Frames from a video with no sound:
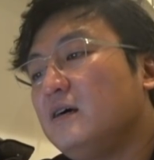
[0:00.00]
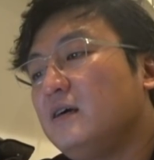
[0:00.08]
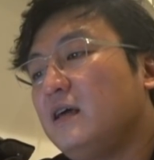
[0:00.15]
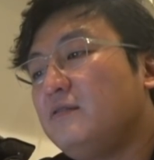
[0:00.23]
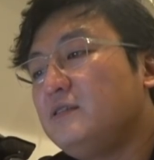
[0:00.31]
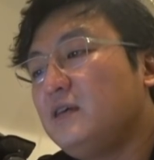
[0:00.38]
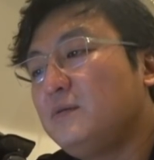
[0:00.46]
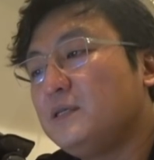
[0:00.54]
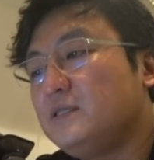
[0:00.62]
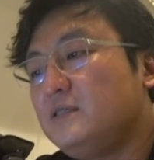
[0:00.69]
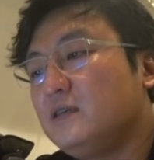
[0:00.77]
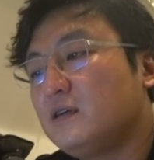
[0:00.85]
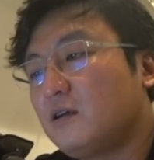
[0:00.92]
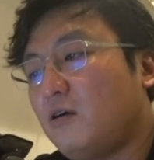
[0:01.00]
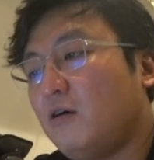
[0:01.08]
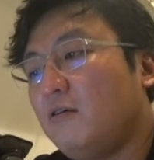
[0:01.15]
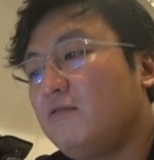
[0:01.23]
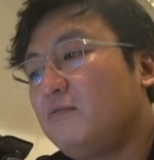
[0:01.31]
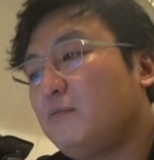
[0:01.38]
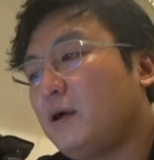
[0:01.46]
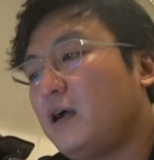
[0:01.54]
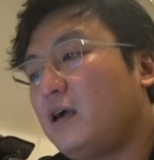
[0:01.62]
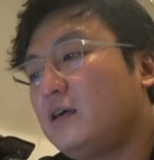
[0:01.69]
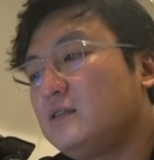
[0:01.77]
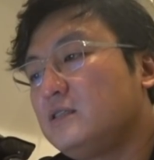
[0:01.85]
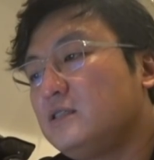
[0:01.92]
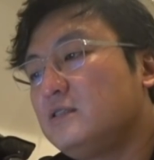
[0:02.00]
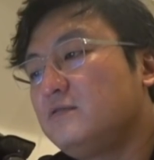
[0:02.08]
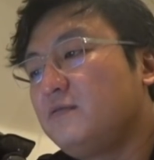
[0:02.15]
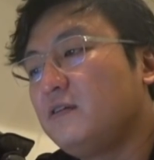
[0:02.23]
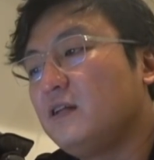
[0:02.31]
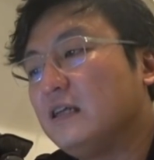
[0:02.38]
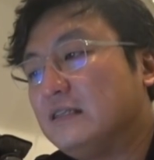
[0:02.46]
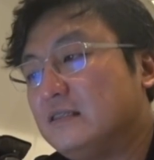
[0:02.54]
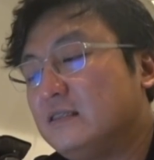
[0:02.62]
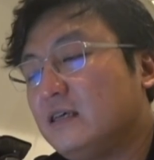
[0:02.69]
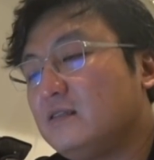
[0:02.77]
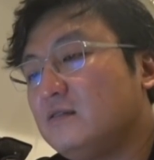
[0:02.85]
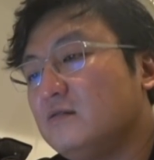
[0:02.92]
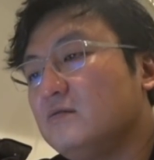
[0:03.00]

Every time I see a Golf, my heart just felt unsettled.